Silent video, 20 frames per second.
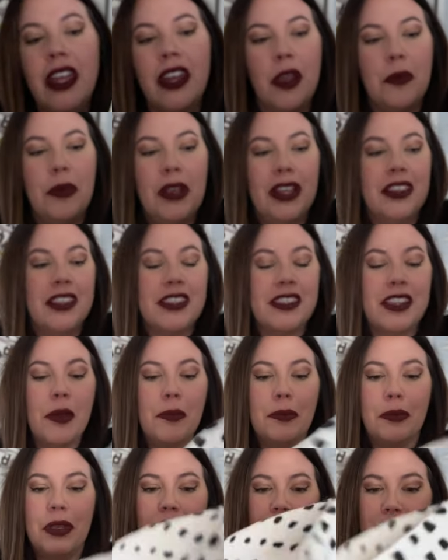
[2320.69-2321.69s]
I picked this
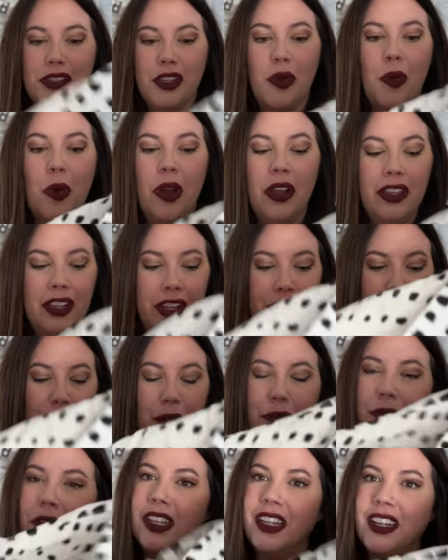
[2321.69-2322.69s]
up because the quality felt
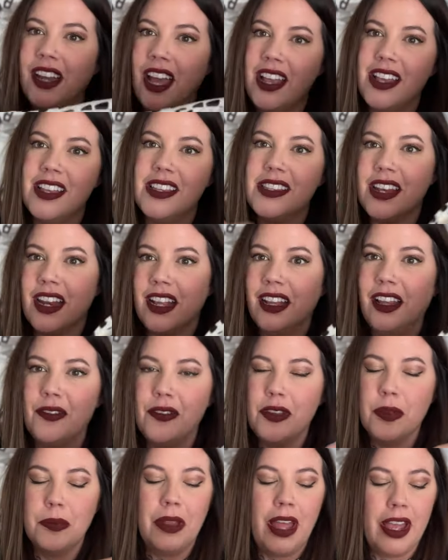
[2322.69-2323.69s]
really nice and I loved
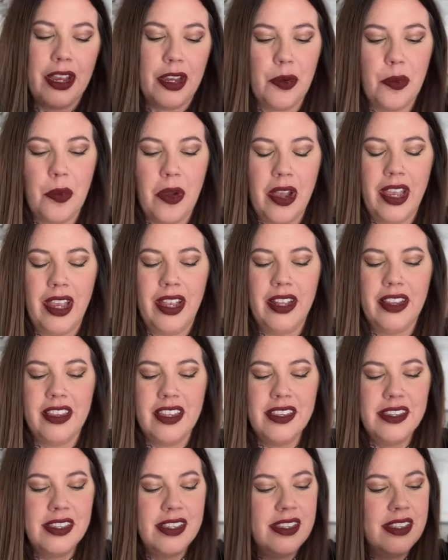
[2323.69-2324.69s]
the black and white.
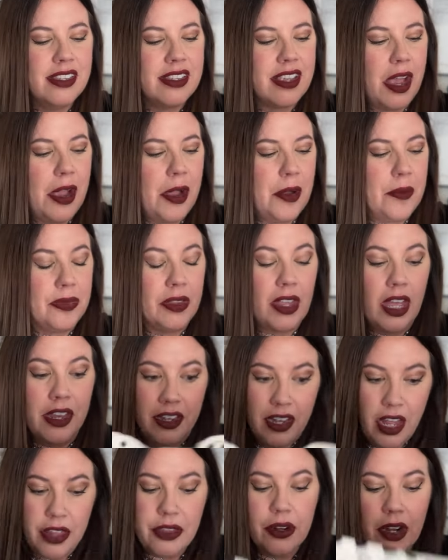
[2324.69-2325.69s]
This is um,
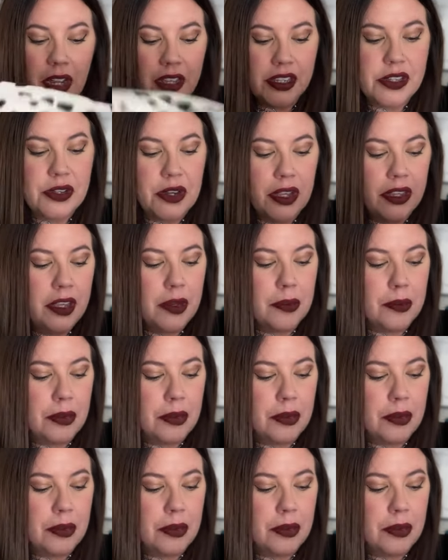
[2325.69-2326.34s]
another Australian